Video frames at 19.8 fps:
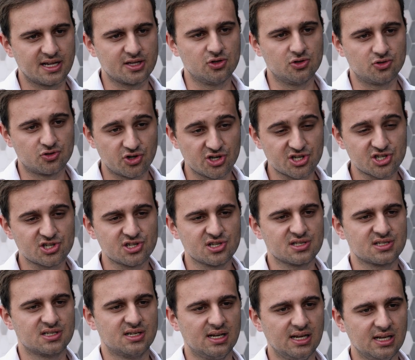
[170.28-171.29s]
that
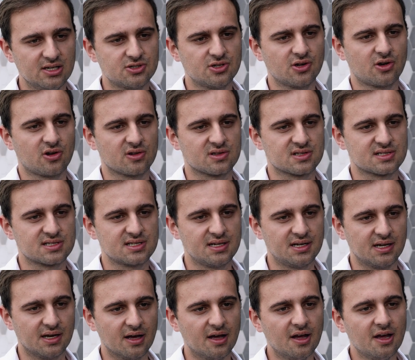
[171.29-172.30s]
nutritionists need to
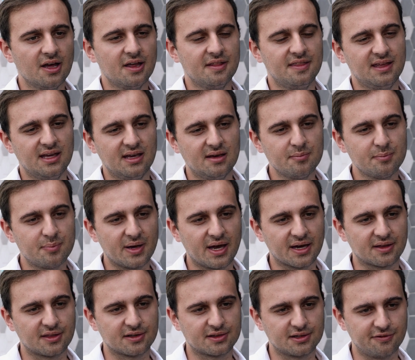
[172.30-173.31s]
consider the
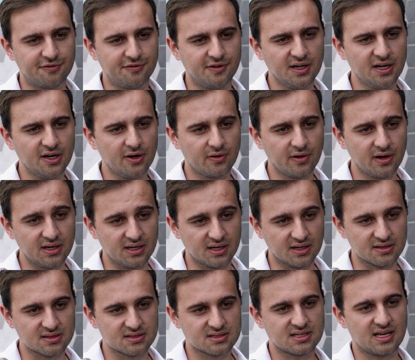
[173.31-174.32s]
impact that the feed
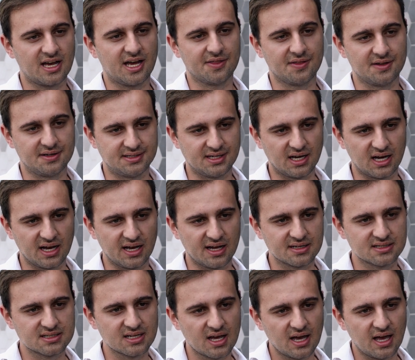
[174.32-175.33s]
ingredients and the
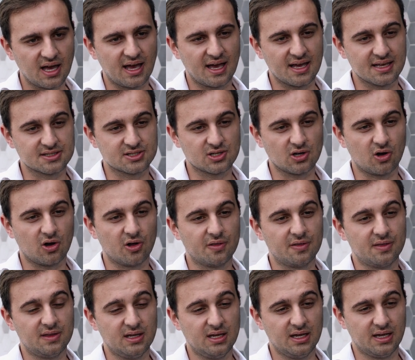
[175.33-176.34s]
diet has
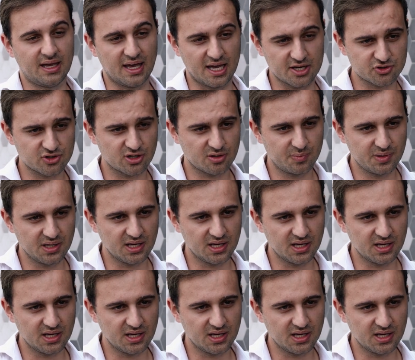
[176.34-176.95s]
on the gastric